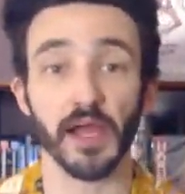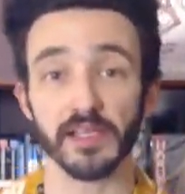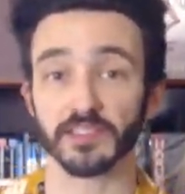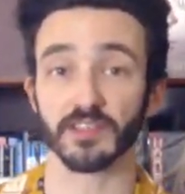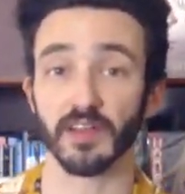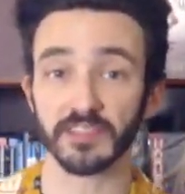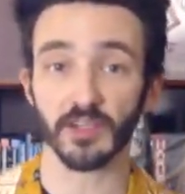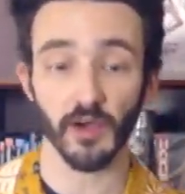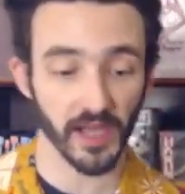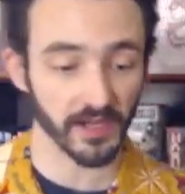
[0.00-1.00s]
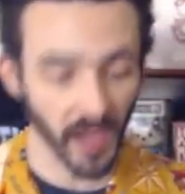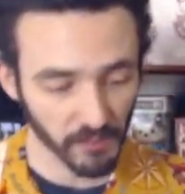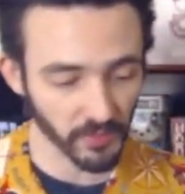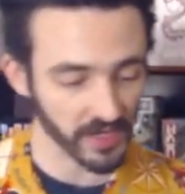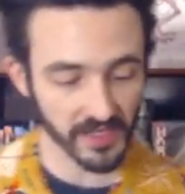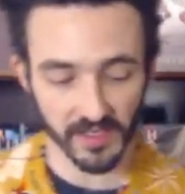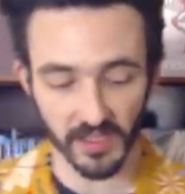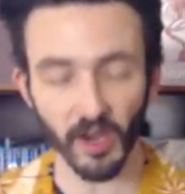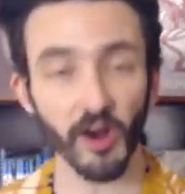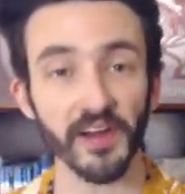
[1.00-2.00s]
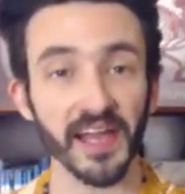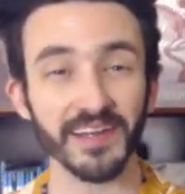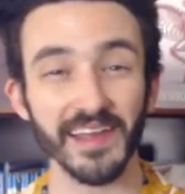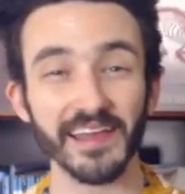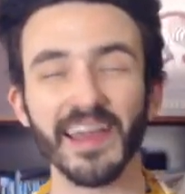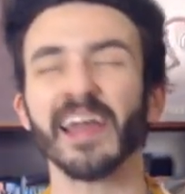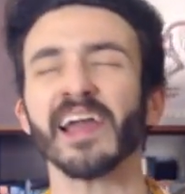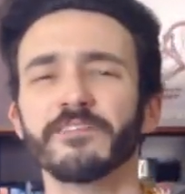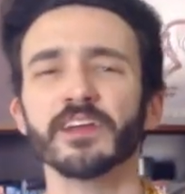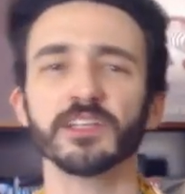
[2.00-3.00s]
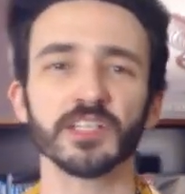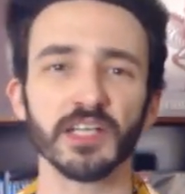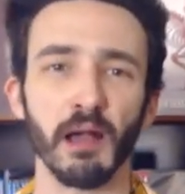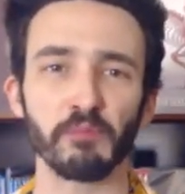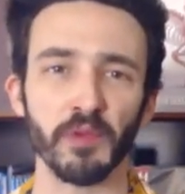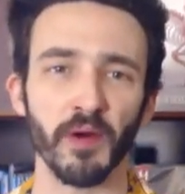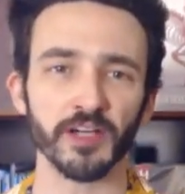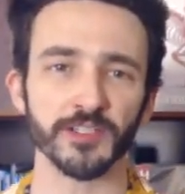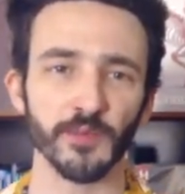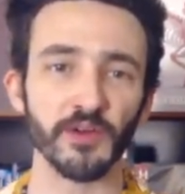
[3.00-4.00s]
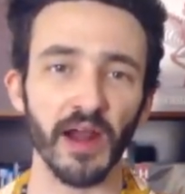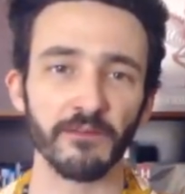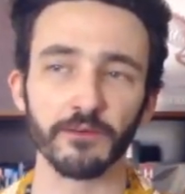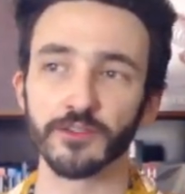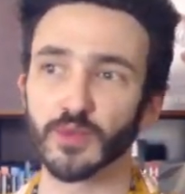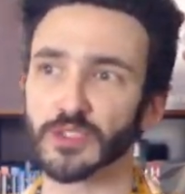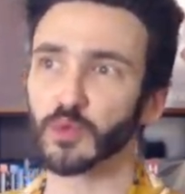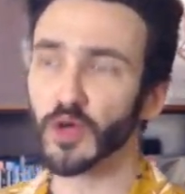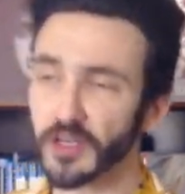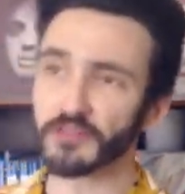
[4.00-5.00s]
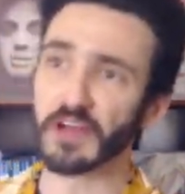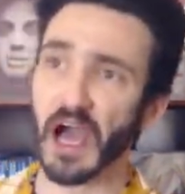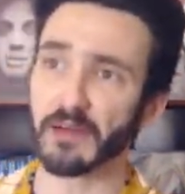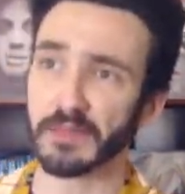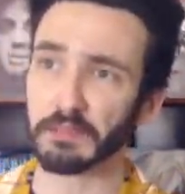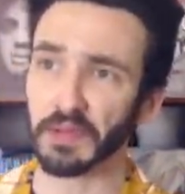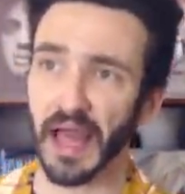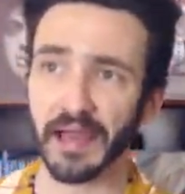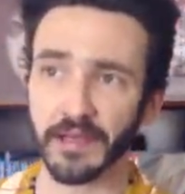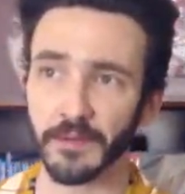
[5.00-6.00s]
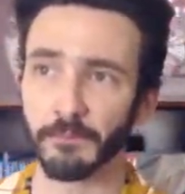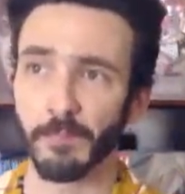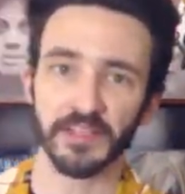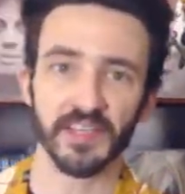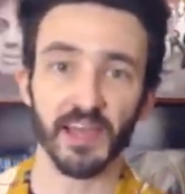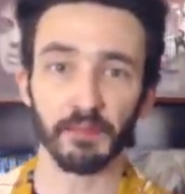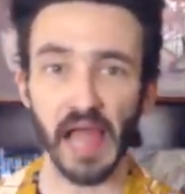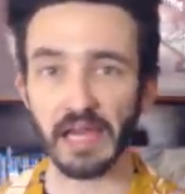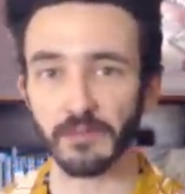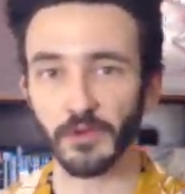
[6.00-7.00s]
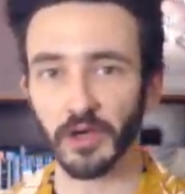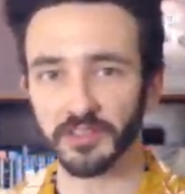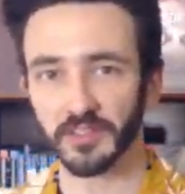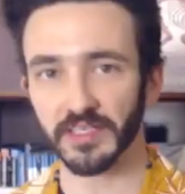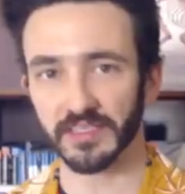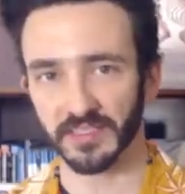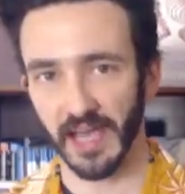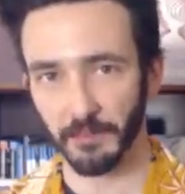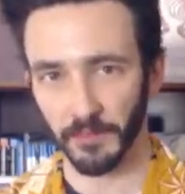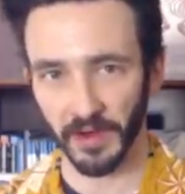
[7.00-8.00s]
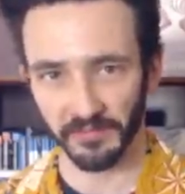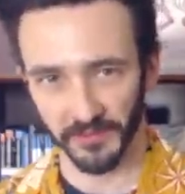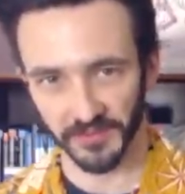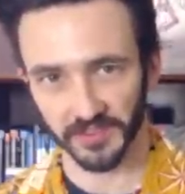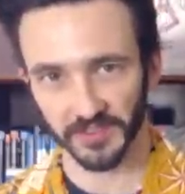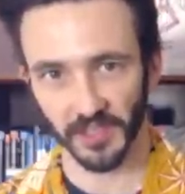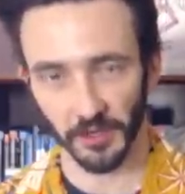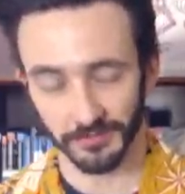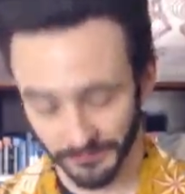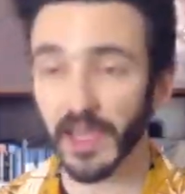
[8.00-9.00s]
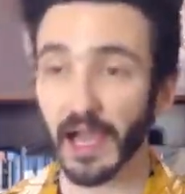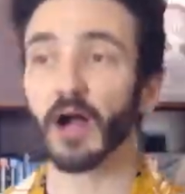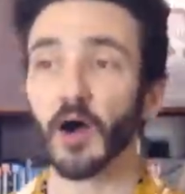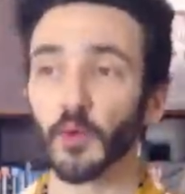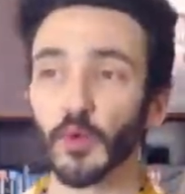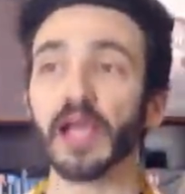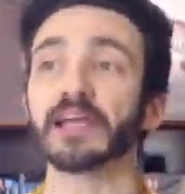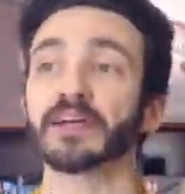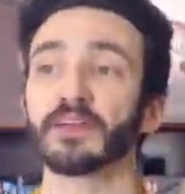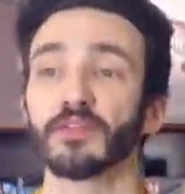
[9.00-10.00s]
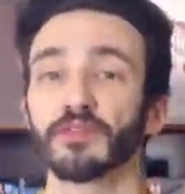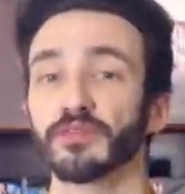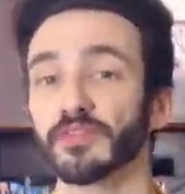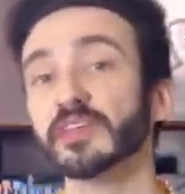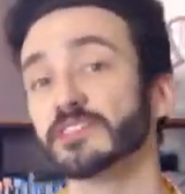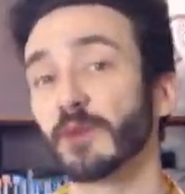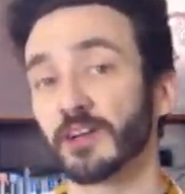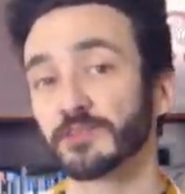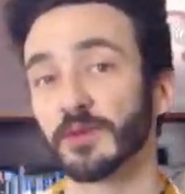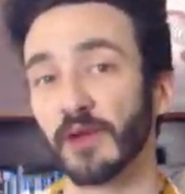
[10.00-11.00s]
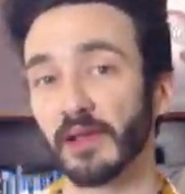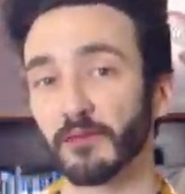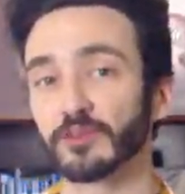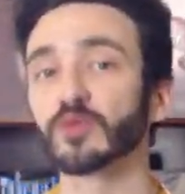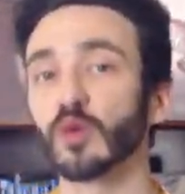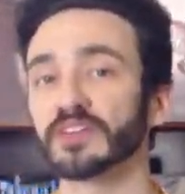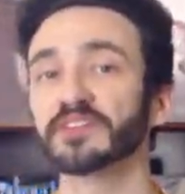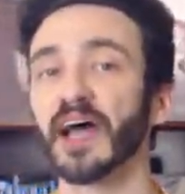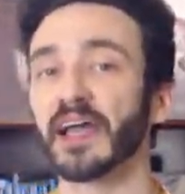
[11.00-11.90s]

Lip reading: ready. So let's go ahead and hop right into the Kar98k, finishing up the Marksman rifles, which would have gotten me platinum, but to get platinum you also need the sniper rifles. So yeah, I'll rank these Marksman rifles once